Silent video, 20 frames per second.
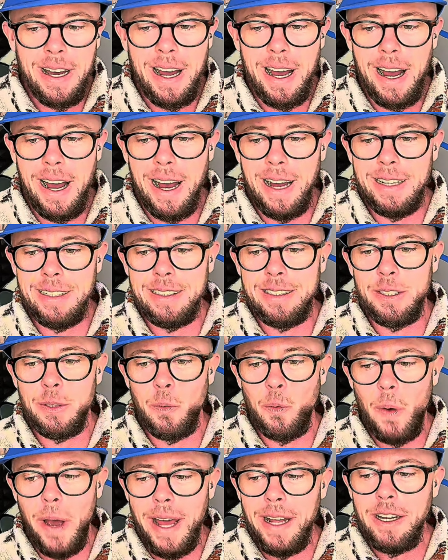And
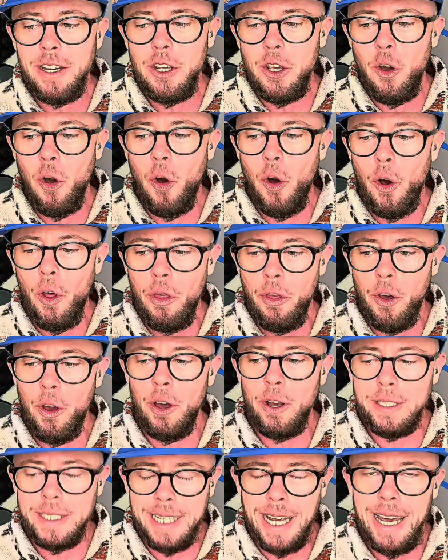when you're
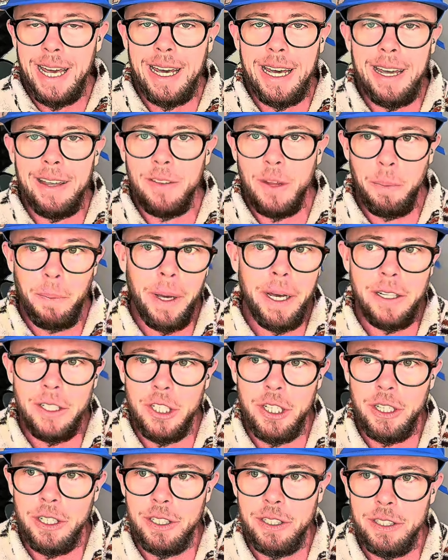there taking the
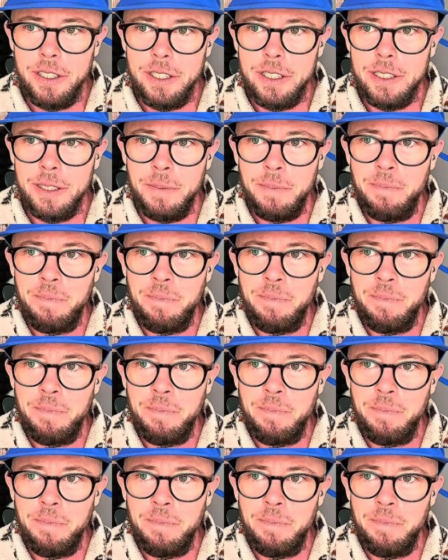pictures,